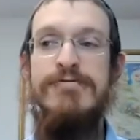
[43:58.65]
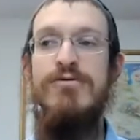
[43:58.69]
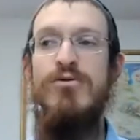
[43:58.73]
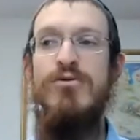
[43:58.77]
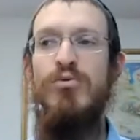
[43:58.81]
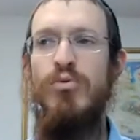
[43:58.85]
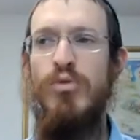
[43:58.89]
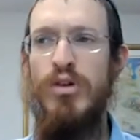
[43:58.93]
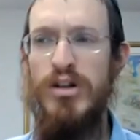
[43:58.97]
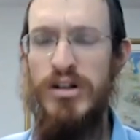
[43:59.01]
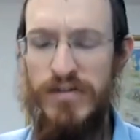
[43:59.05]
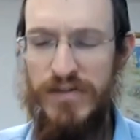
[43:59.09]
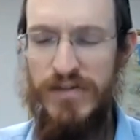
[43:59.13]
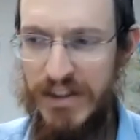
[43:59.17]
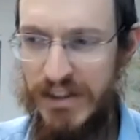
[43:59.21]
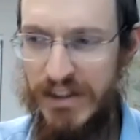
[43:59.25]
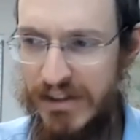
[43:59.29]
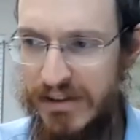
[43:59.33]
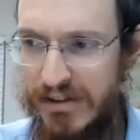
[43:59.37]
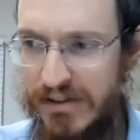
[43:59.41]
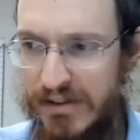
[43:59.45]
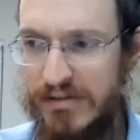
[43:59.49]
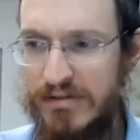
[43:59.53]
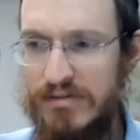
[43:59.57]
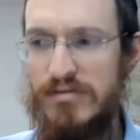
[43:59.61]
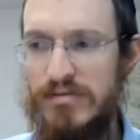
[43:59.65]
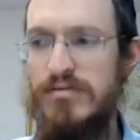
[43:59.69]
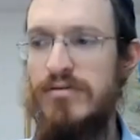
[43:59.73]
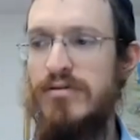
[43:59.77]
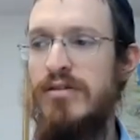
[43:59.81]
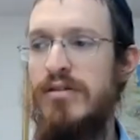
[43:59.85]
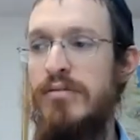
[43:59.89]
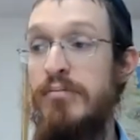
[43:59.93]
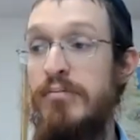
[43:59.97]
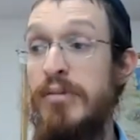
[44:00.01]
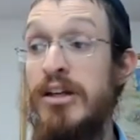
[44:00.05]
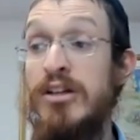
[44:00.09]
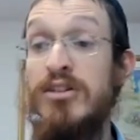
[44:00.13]
one of the
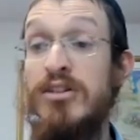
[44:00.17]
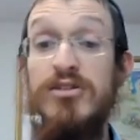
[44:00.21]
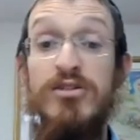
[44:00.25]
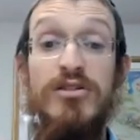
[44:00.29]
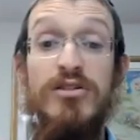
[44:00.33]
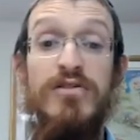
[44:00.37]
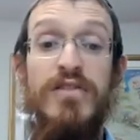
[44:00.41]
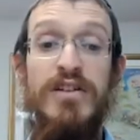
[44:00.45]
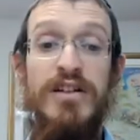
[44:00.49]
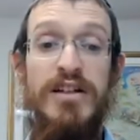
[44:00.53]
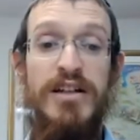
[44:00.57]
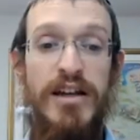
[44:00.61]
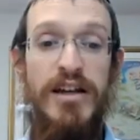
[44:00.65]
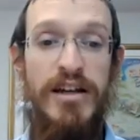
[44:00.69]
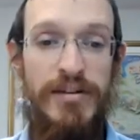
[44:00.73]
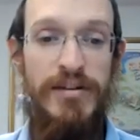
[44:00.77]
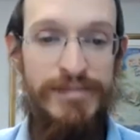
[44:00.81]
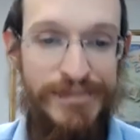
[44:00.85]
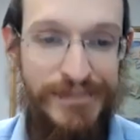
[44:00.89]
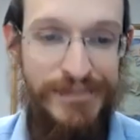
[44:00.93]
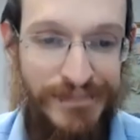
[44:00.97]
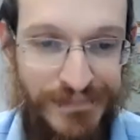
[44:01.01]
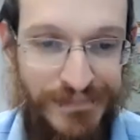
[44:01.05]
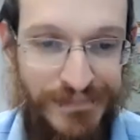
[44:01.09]
ministers of the king.